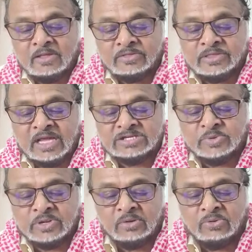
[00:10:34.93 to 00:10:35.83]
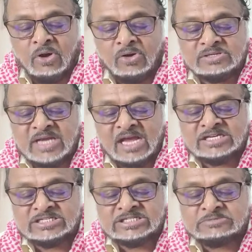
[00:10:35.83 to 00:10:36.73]
These were the wrongs I
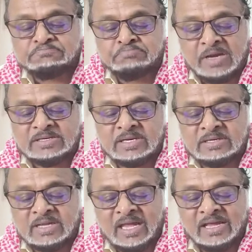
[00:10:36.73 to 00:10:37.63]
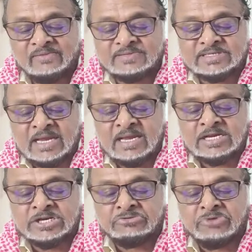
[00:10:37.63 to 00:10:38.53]
expected the
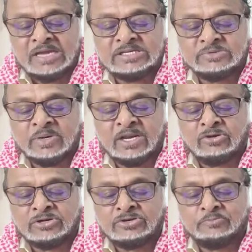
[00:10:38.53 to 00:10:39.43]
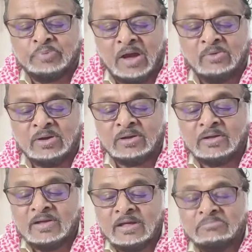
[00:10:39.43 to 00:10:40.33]
AFC to right when it got into power.
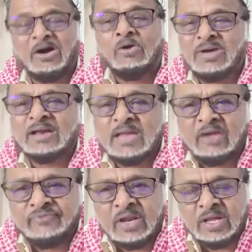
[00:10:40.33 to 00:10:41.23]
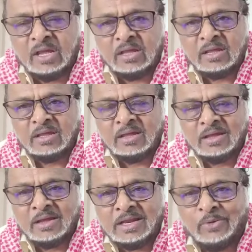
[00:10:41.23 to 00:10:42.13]
But how can they, Freddie?
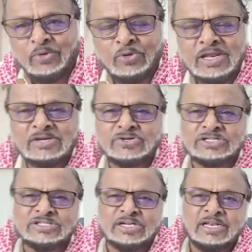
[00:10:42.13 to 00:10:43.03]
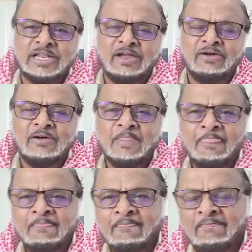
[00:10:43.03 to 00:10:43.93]
They were only interested in their
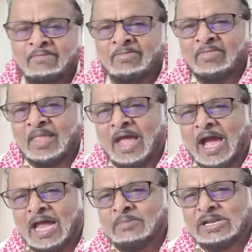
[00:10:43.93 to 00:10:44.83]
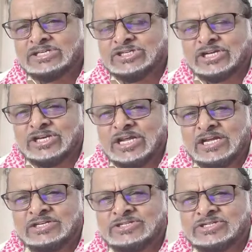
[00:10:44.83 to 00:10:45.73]
animalistic
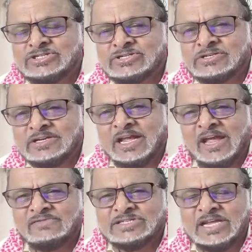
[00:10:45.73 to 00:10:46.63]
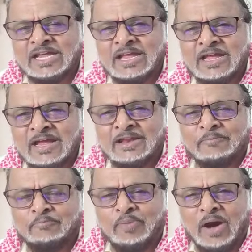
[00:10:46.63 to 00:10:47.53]
needs, the AFC, in their
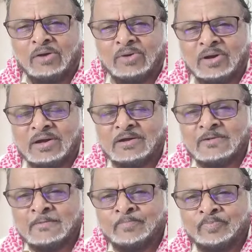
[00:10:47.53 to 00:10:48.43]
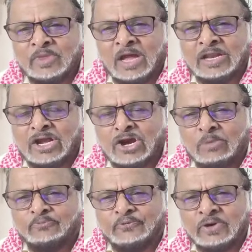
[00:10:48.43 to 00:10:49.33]
power and their
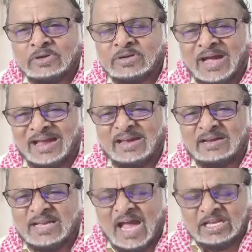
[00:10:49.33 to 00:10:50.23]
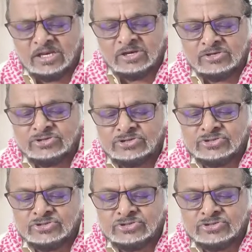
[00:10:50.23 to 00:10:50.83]
comfort and their titles.